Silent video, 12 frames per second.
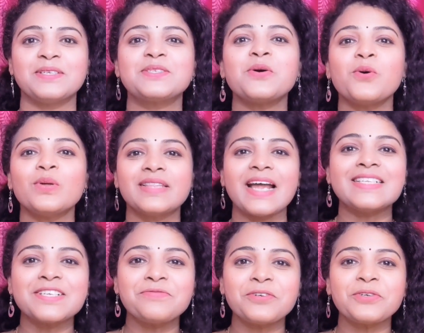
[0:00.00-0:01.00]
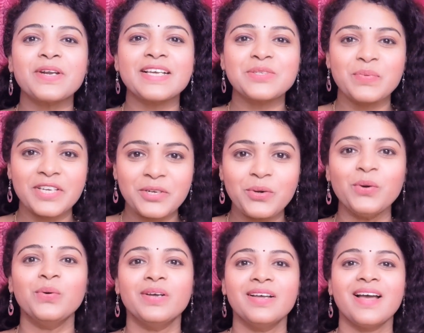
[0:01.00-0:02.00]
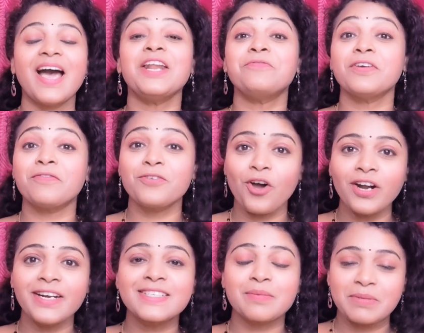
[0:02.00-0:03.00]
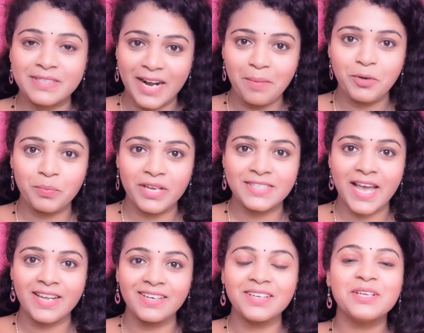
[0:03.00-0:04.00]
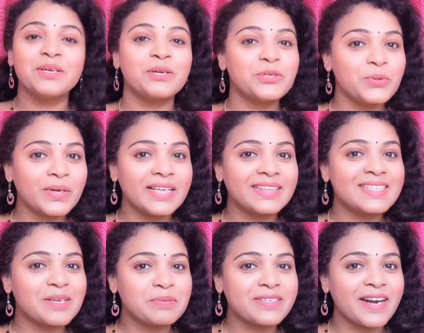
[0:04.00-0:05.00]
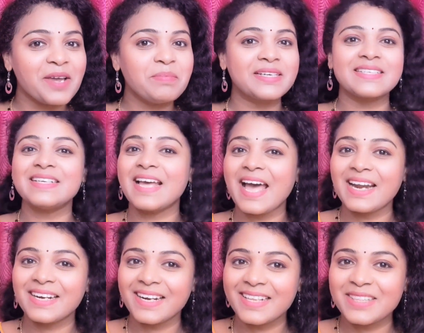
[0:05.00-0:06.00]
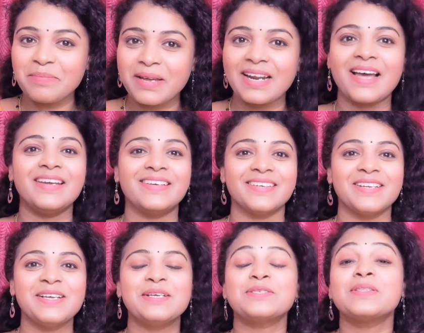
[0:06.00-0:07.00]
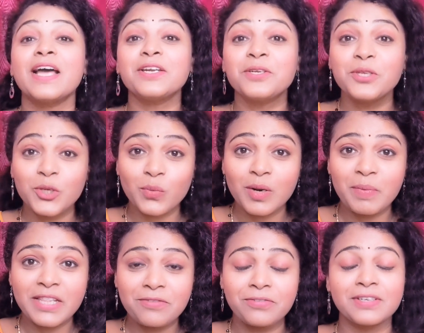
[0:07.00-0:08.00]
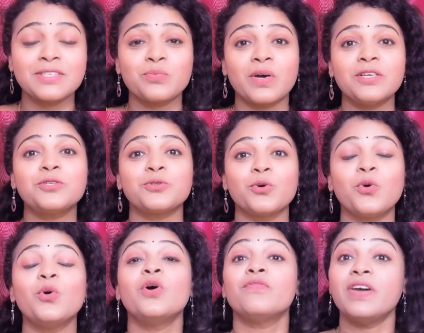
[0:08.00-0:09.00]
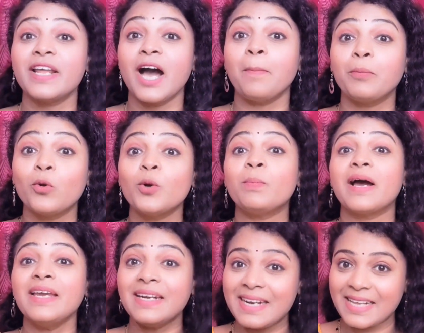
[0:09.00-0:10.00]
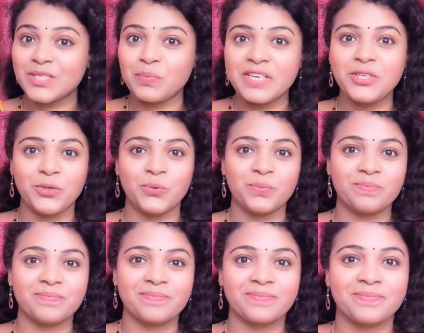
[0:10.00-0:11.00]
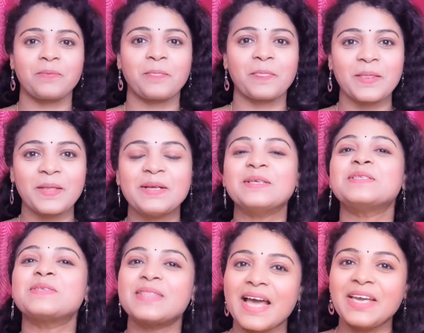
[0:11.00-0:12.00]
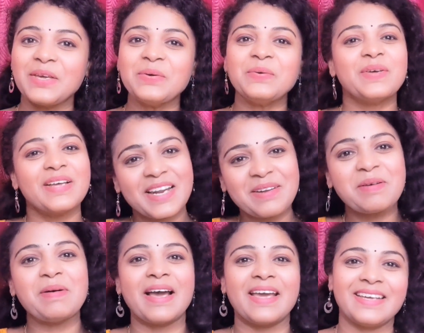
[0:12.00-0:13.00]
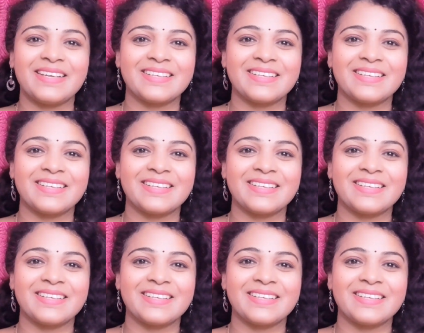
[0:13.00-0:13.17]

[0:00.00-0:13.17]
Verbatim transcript: So that's it for today's video. And if you have not yet subscribed to my channel, do click the subscribe button and click the bell icon so that you will be the first one to know when I upload my next video. So thank you and bye-bye.